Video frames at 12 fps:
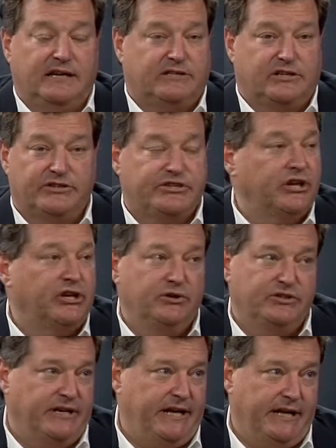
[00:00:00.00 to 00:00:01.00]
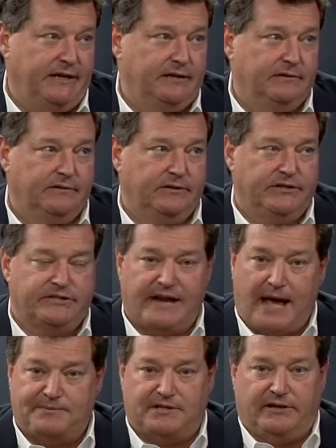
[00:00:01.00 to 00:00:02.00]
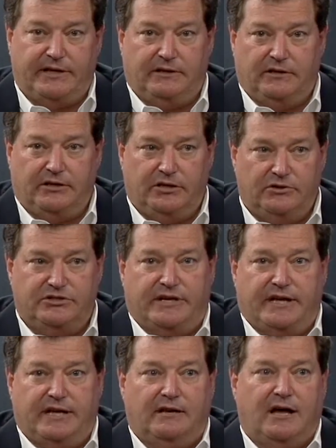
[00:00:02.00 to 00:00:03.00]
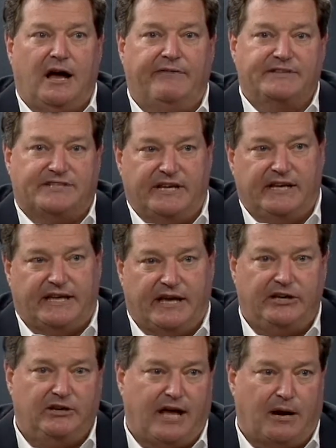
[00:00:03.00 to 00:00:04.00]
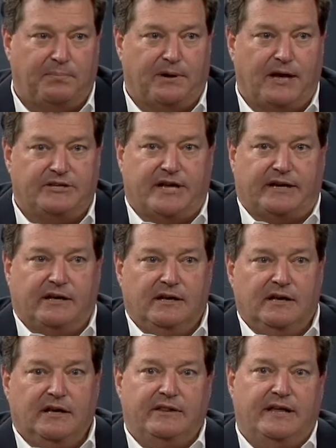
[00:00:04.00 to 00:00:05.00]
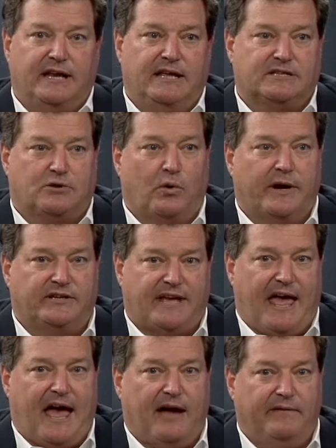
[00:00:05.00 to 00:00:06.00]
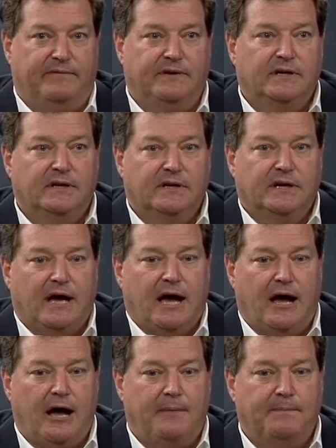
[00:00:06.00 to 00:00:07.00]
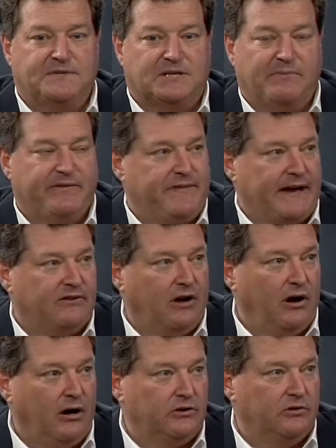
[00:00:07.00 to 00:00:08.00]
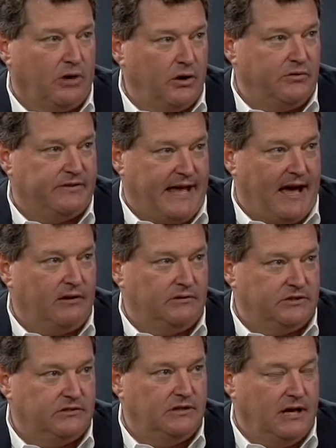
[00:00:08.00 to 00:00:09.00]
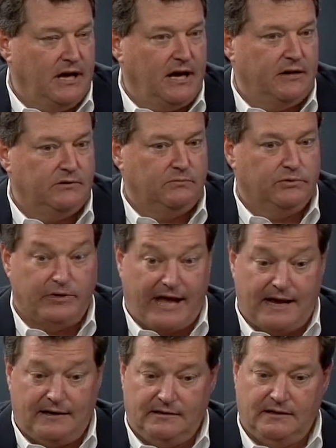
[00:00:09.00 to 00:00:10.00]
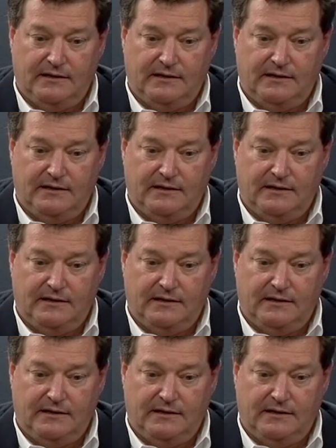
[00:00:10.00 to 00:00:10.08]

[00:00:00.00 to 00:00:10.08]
it, there's a huge need. There's an absolute huge need. Obviously, again, you got a project that is going to have um, some effect on growth down uh, Route 8.